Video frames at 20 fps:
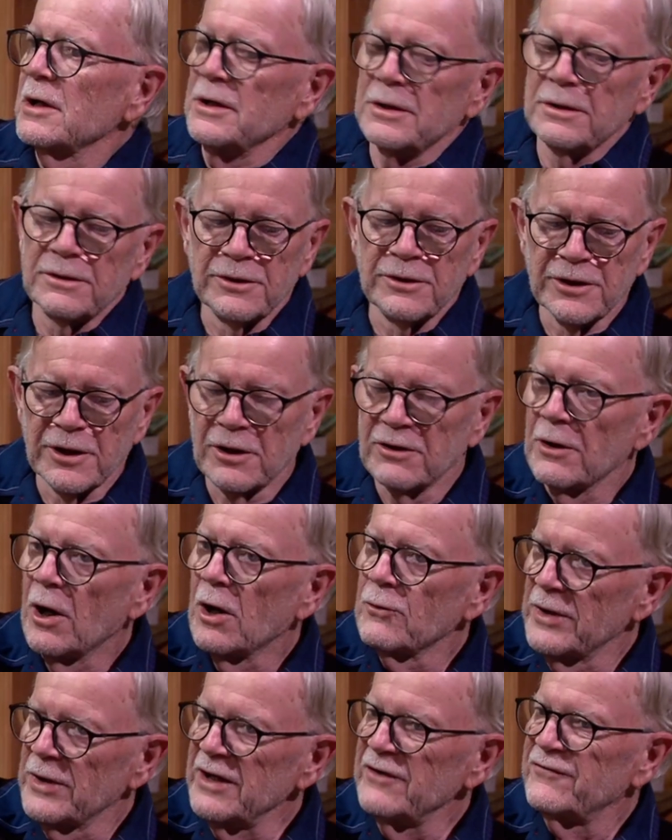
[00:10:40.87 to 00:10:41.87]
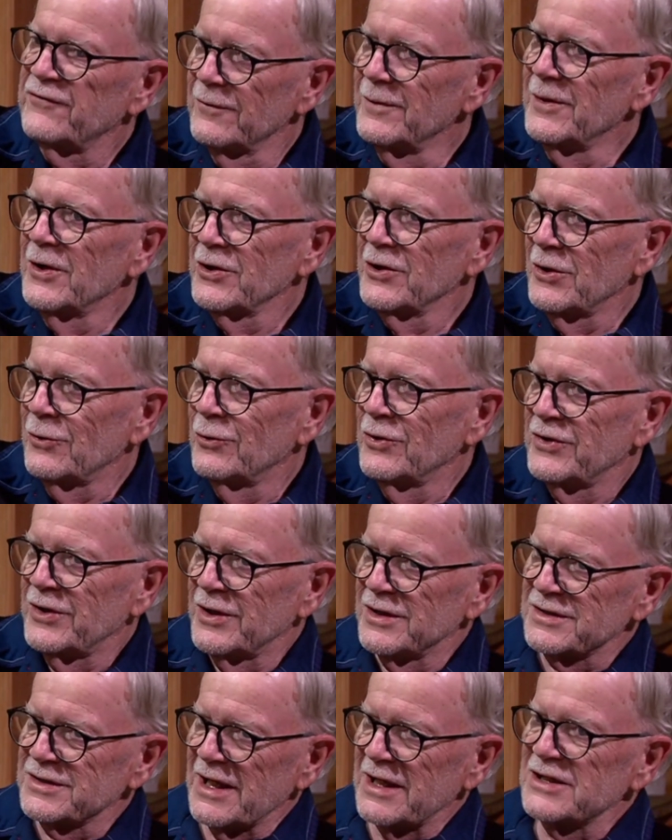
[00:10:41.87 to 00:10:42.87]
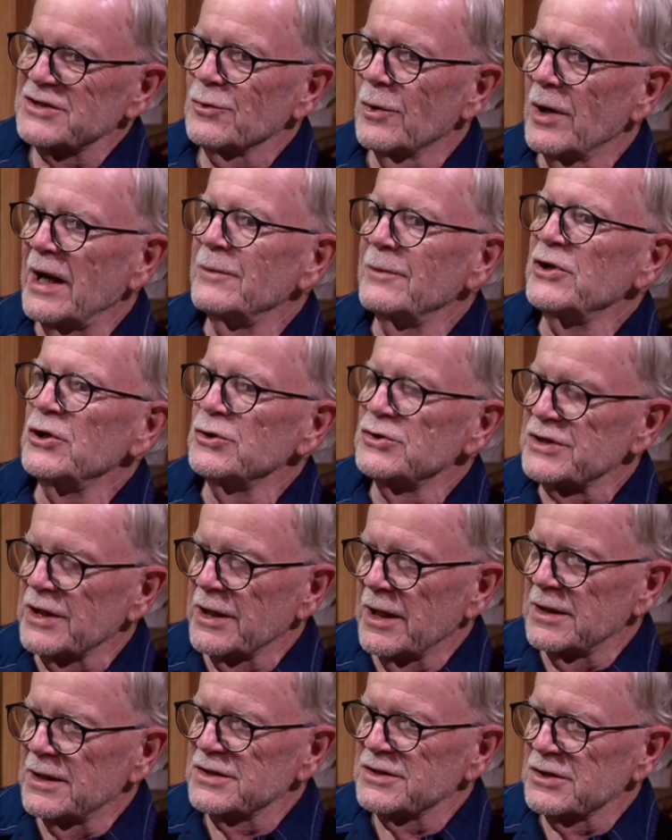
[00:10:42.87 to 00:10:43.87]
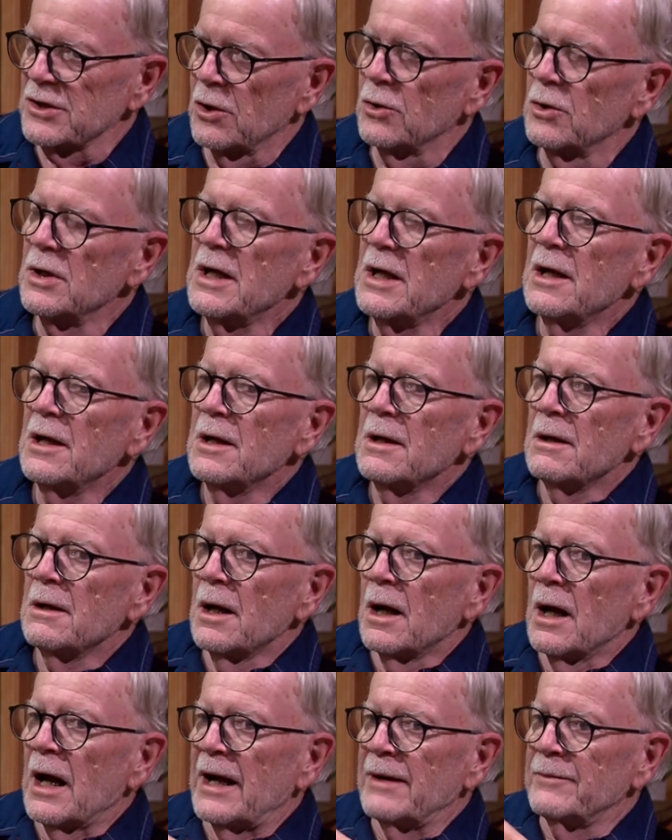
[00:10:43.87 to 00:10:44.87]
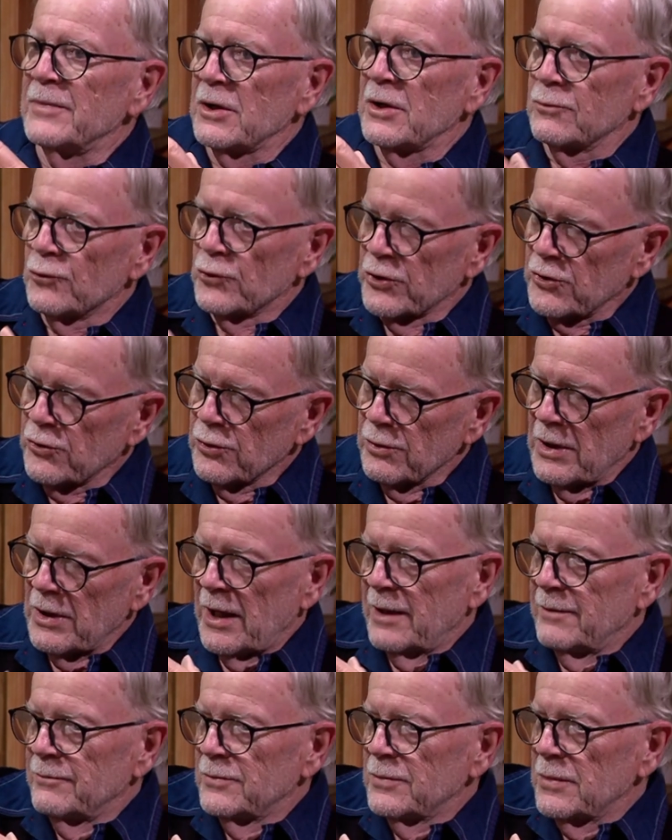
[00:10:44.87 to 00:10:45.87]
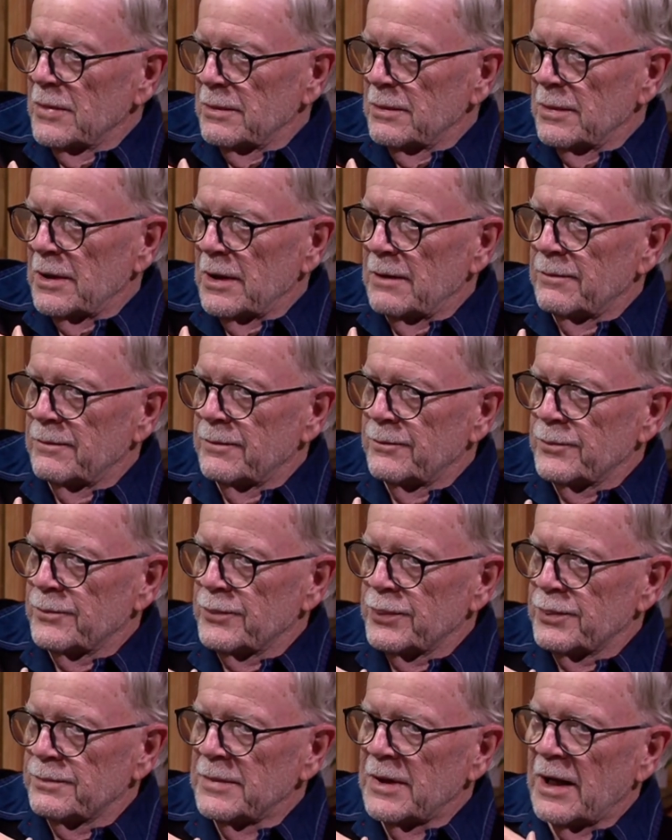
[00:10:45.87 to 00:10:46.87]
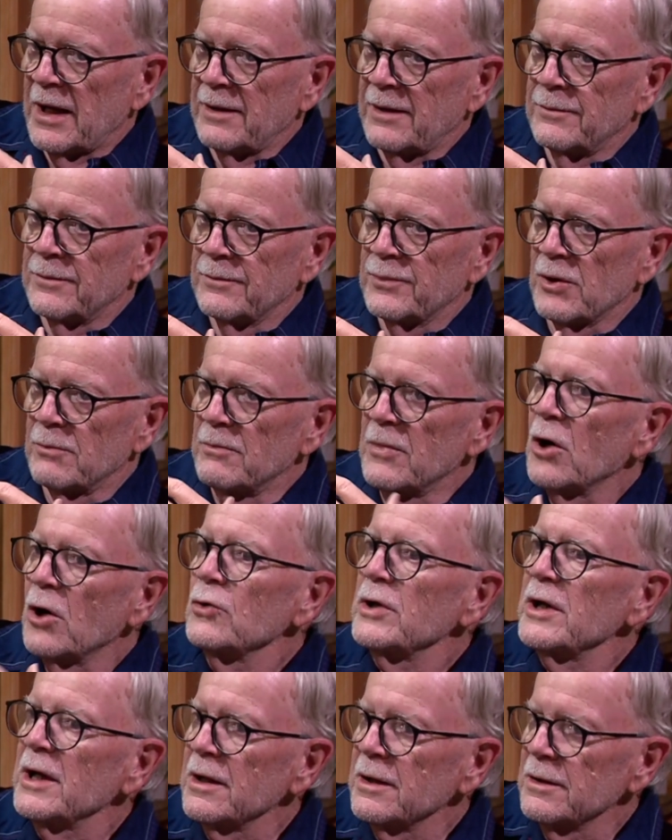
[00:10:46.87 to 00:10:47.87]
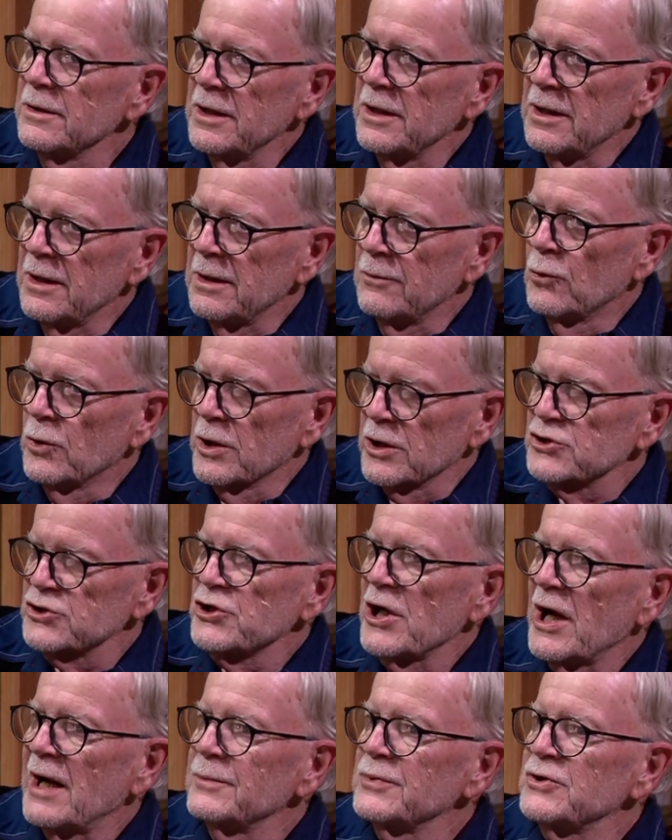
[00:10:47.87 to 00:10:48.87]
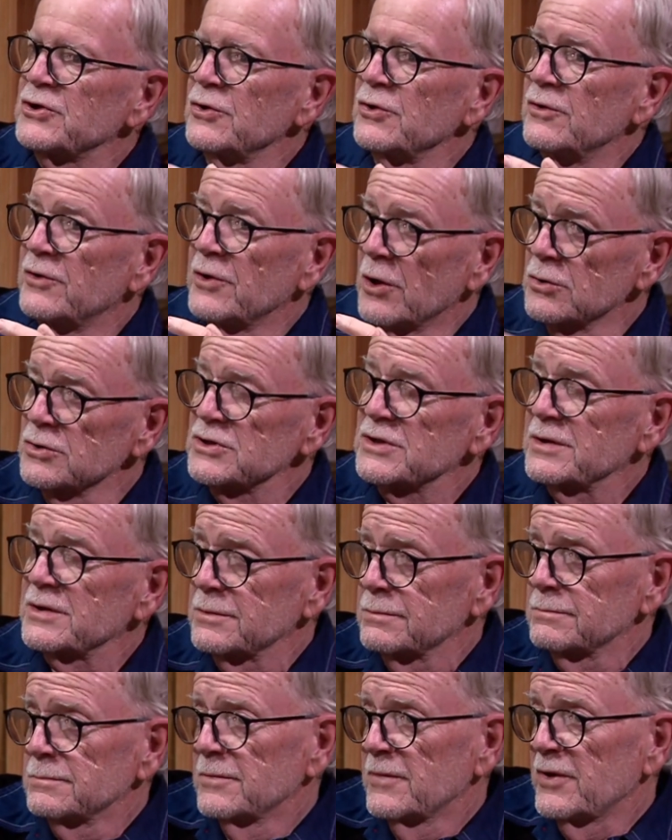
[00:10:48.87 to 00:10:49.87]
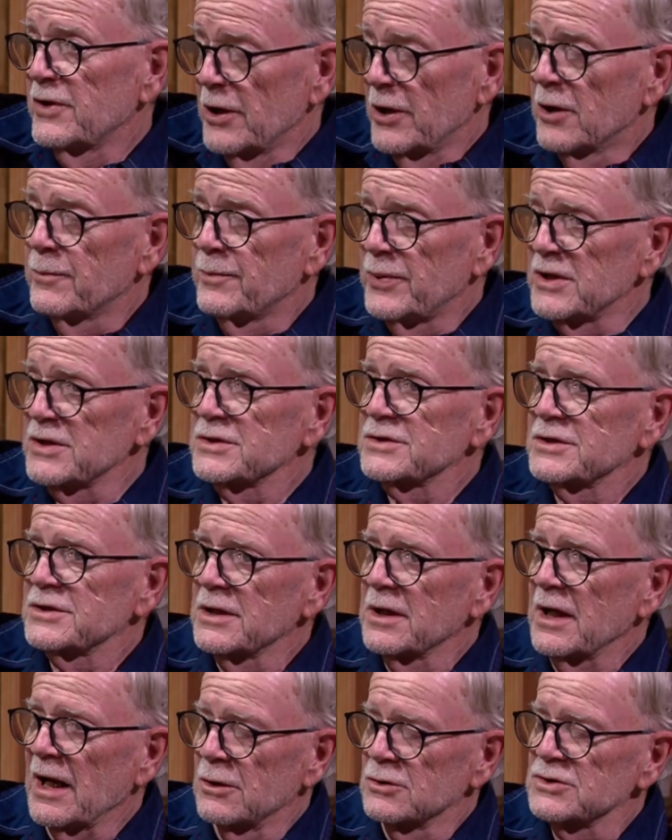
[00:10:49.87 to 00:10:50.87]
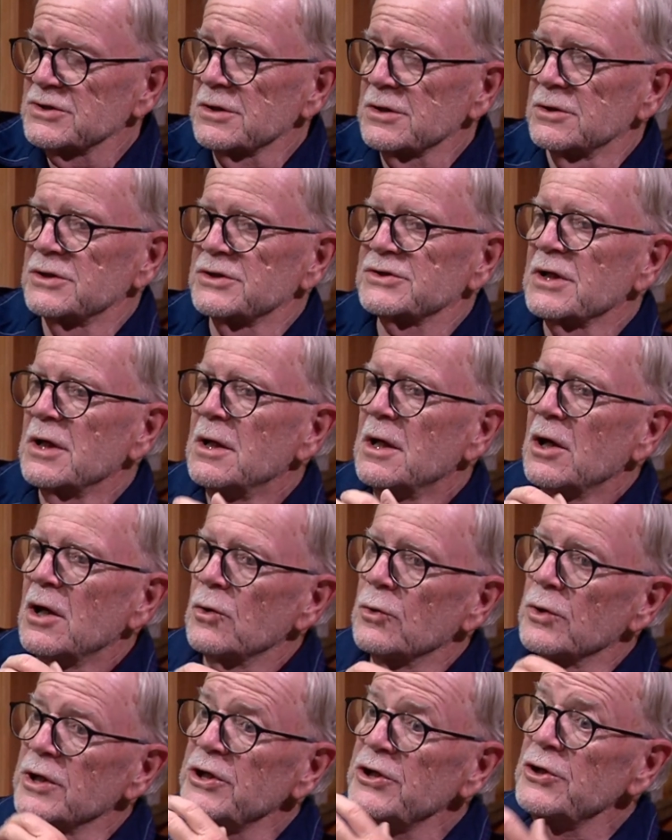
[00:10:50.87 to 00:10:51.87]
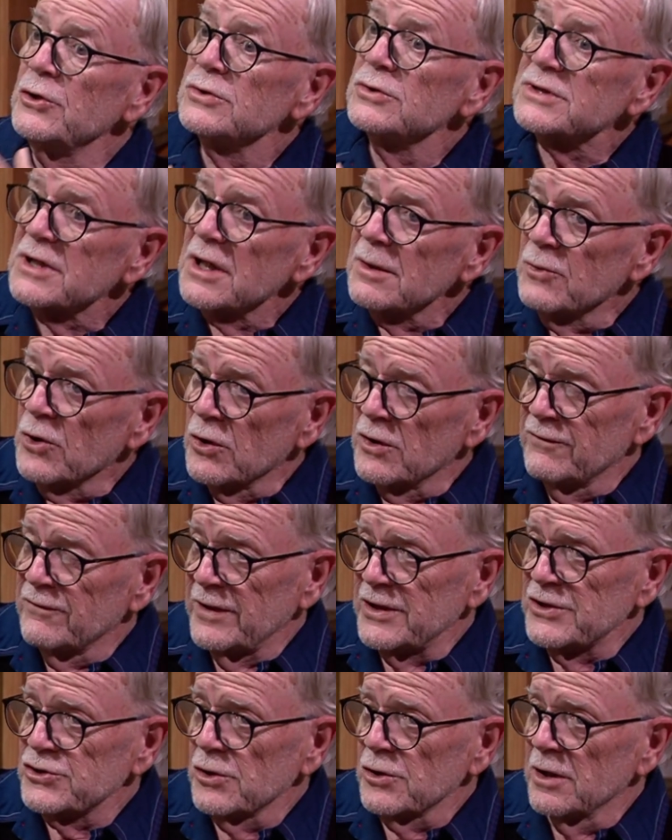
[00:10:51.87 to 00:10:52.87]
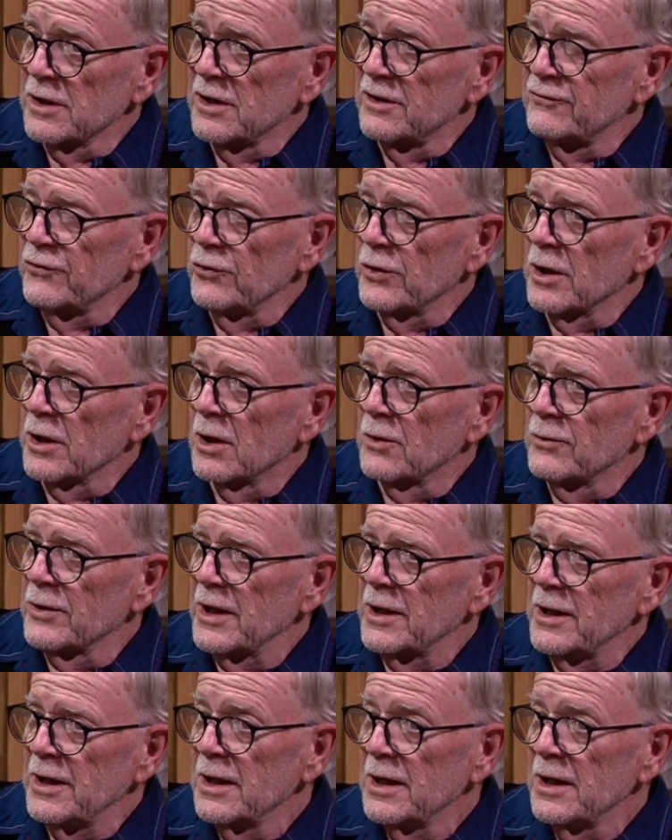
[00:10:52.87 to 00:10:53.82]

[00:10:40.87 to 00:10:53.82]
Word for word: to they're already familiar with this. That's Correct. why I'm using it. So I'm I'm I'm promoting the workshop to those therapists and counselors who are using motivational interviewing already